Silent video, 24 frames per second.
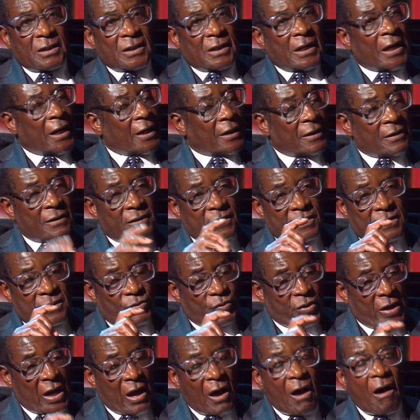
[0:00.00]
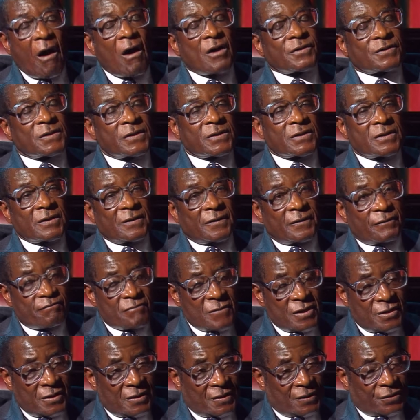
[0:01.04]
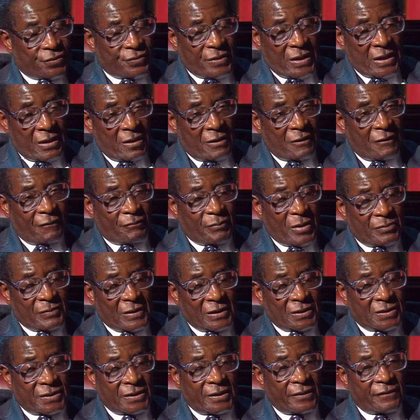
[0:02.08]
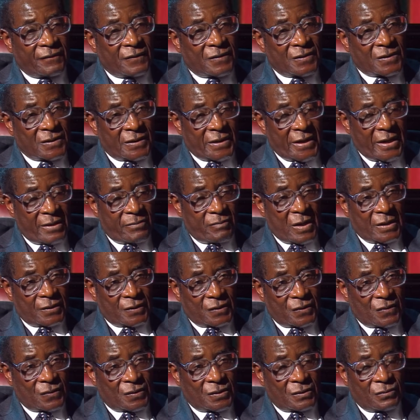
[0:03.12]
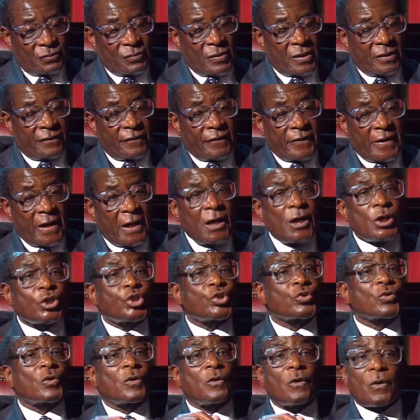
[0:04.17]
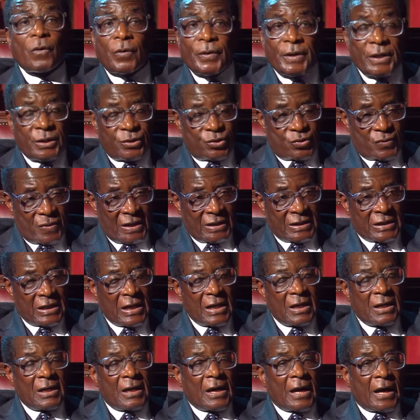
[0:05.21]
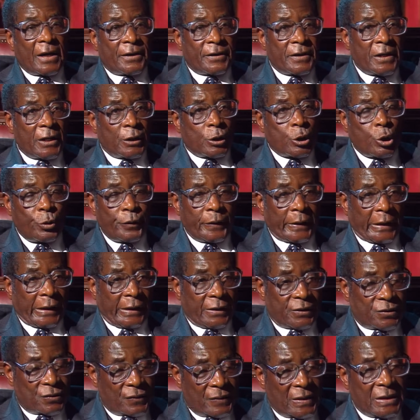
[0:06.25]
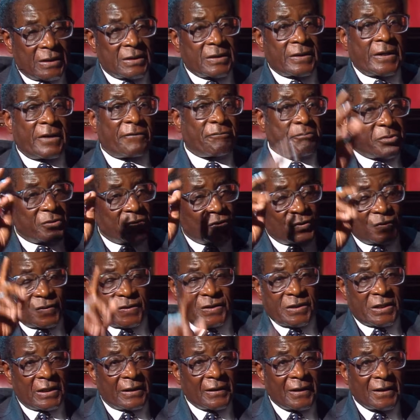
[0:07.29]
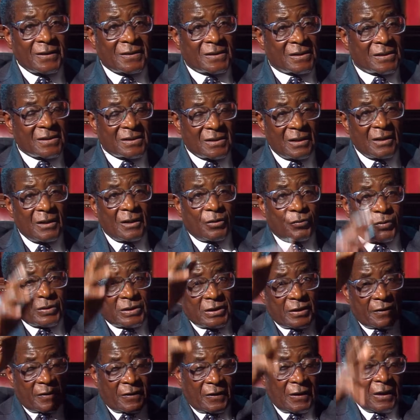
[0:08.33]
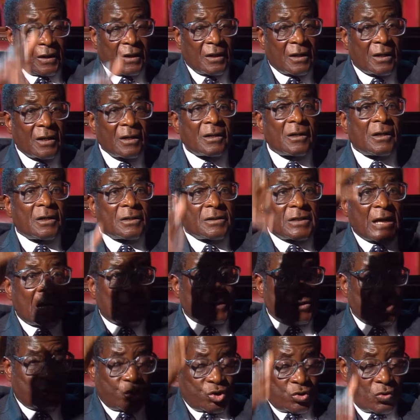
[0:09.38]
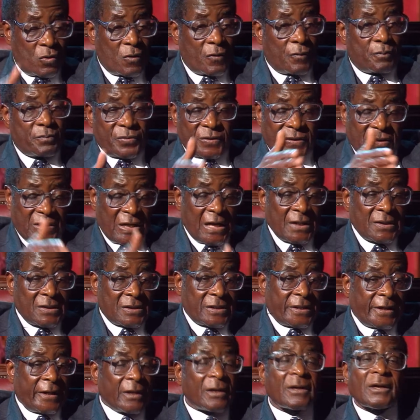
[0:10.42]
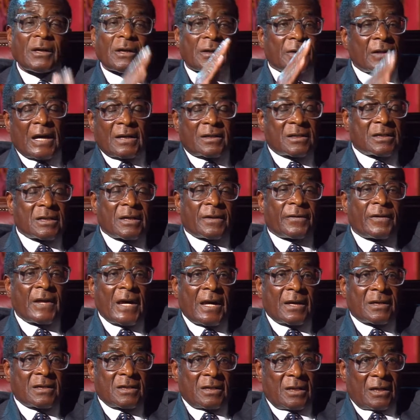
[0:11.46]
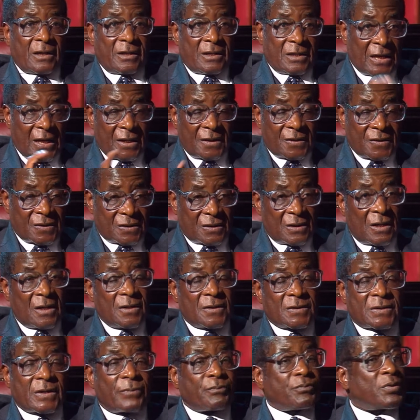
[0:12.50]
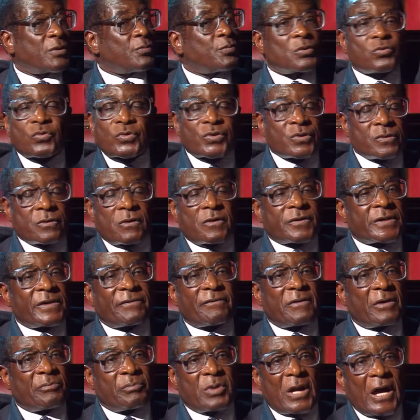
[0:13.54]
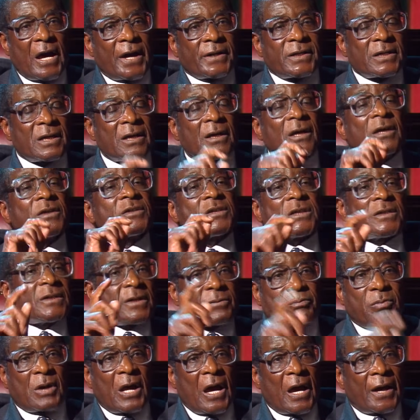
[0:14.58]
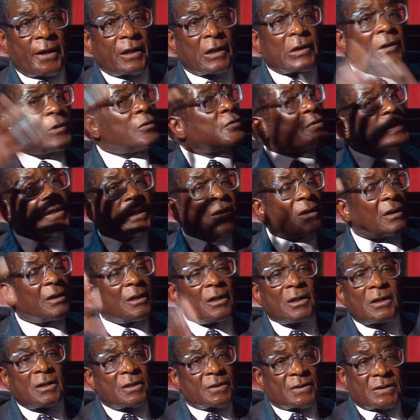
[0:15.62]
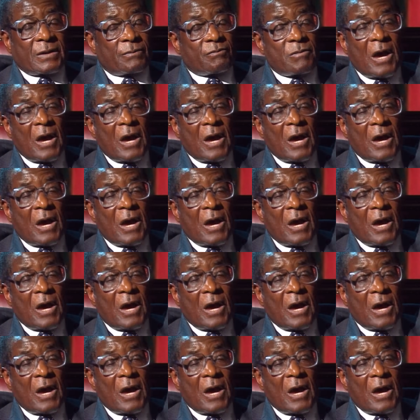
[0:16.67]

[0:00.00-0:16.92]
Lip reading: And we asked the Ministry of Public Service, Labour and Social Welfare to go into it. And they're going into it. They've produced a list, which I think does show precisely that yes, some people who should not have applied did apply, including some